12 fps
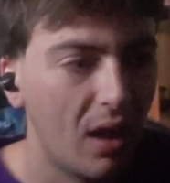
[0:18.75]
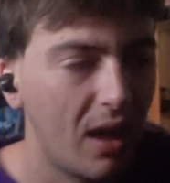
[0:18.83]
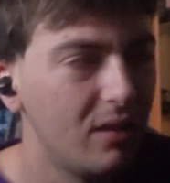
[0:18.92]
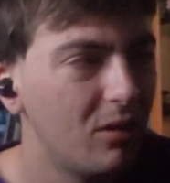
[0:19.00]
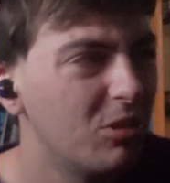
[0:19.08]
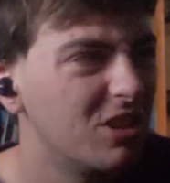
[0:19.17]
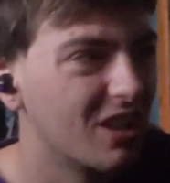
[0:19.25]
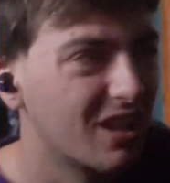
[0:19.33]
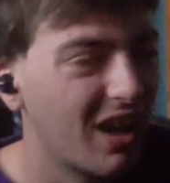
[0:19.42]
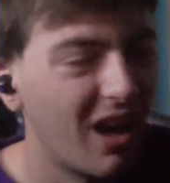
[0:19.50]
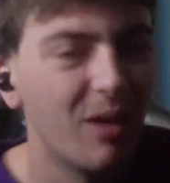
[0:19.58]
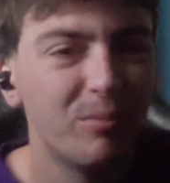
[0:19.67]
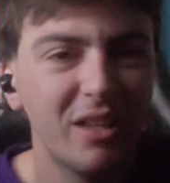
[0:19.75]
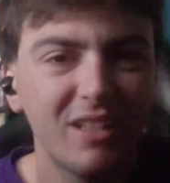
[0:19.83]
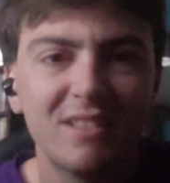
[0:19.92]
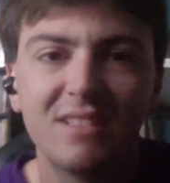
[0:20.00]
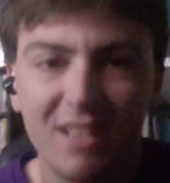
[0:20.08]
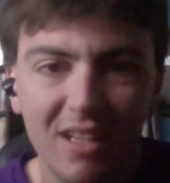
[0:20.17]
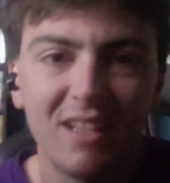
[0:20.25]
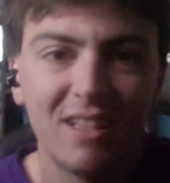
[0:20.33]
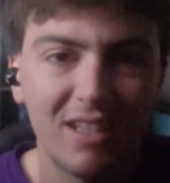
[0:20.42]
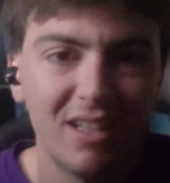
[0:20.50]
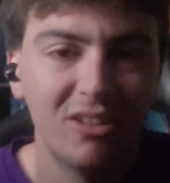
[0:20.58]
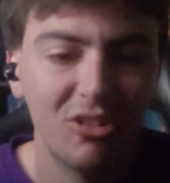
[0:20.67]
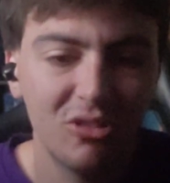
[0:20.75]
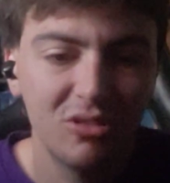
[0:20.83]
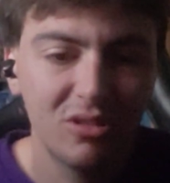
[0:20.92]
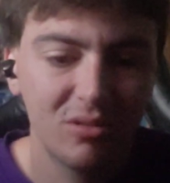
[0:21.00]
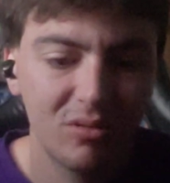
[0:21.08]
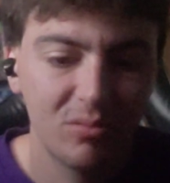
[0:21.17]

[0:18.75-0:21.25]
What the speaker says: I know in the comics they killed